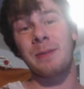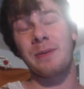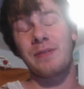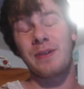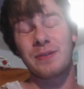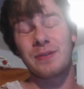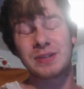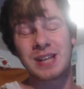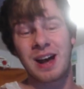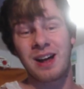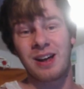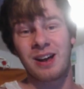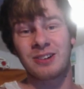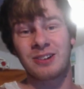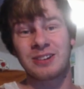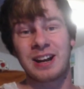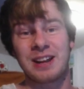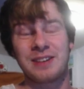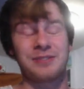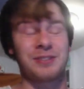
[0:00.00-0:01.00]
if you've not
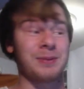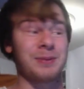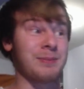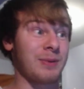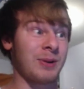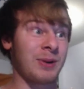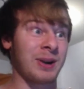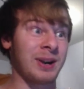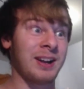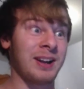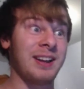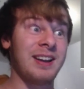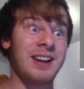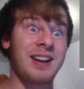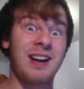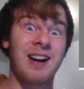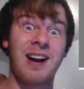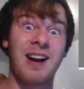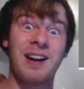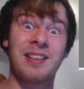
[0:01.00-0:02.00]
already for more
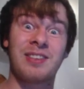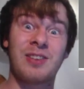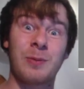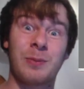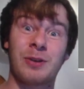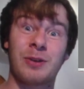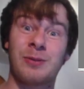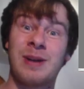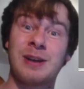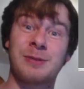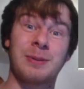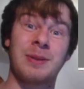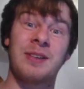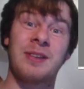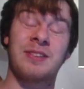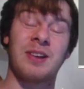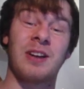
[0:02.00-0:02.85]
on Super Smash Bros.